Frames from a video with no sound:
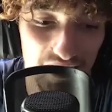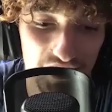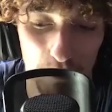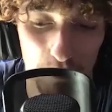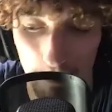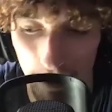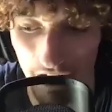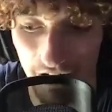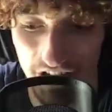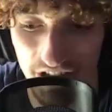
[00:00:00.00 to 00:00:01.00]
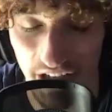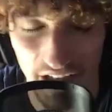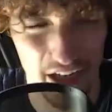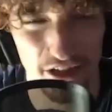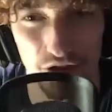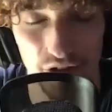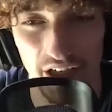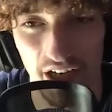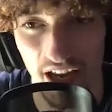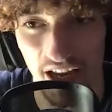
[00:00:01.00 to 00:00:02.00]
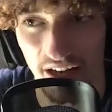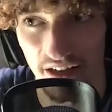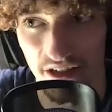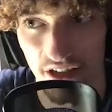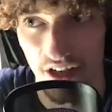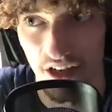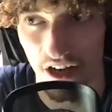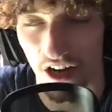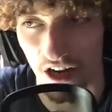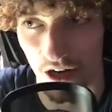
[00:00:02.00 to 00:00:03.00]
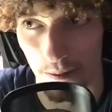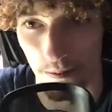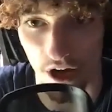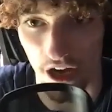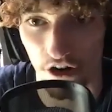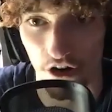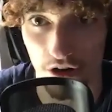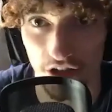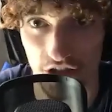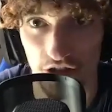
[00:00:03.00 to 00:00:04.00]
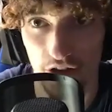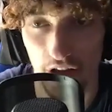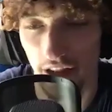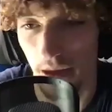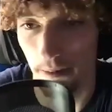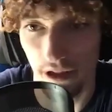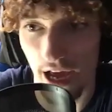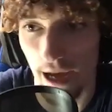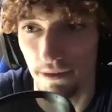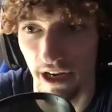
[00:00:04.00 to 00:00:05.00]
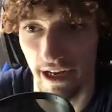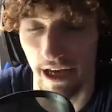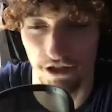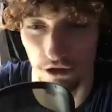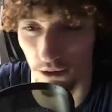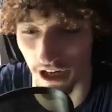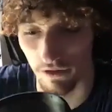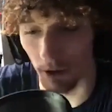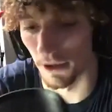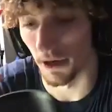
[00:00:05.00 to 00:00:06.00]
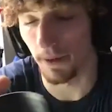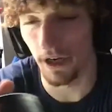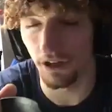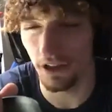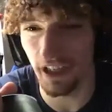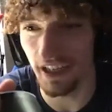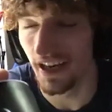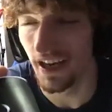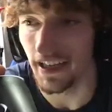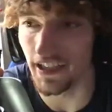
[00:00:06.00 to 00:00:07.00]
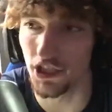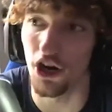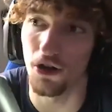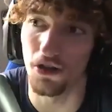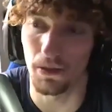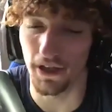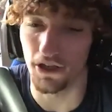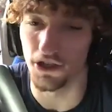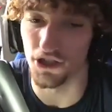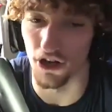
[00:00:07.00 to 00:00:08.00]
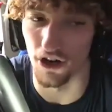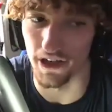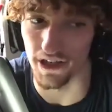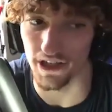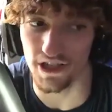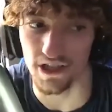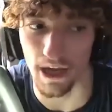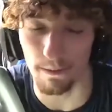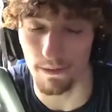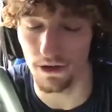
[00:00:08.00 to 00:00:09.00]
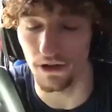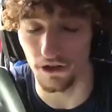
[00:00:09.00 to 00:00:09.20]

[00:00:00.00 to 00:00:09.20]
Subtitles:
so my parents did answer it, and I don't know, and they blabbed, I guess, or whatever. But apparently he's calling because on December